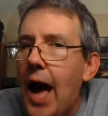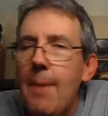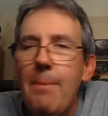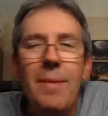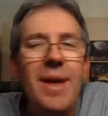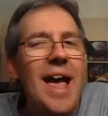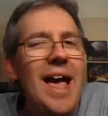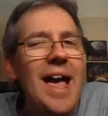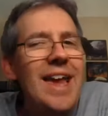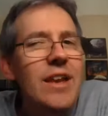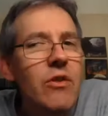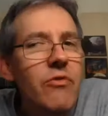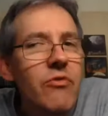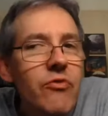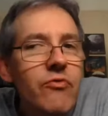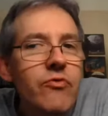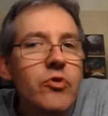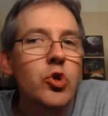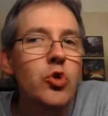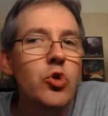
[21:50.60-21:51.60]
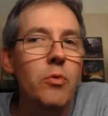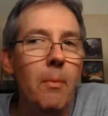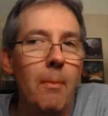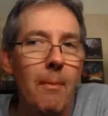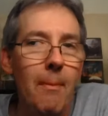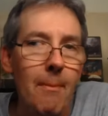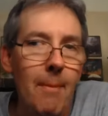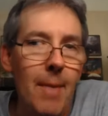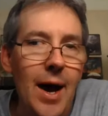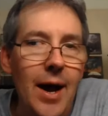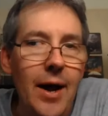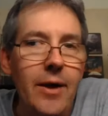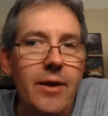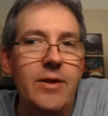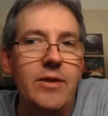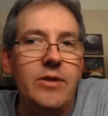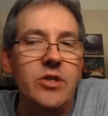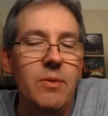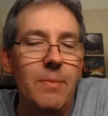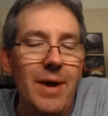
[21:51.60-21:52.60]
I'm kind of two
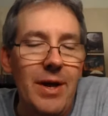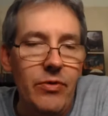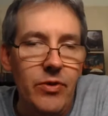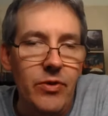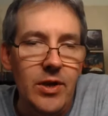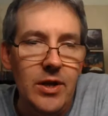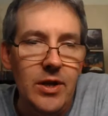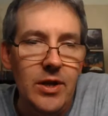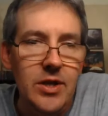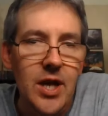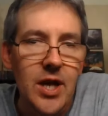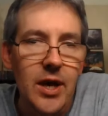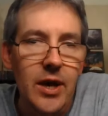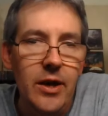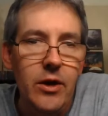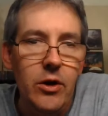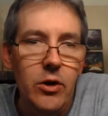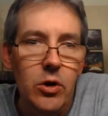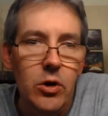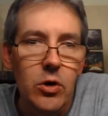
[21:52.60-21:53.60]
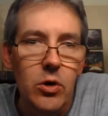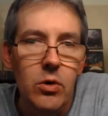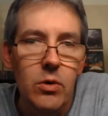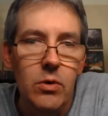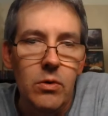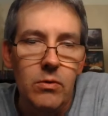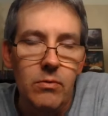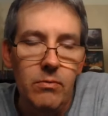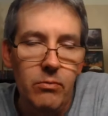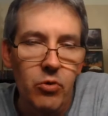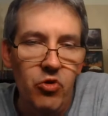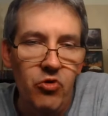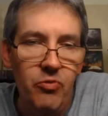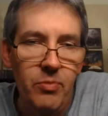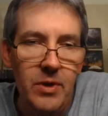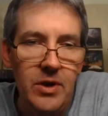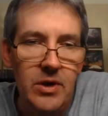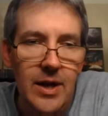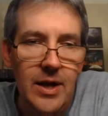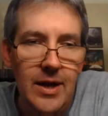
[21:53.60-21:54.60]
minds about the entire
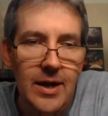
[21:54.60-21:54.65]
movement.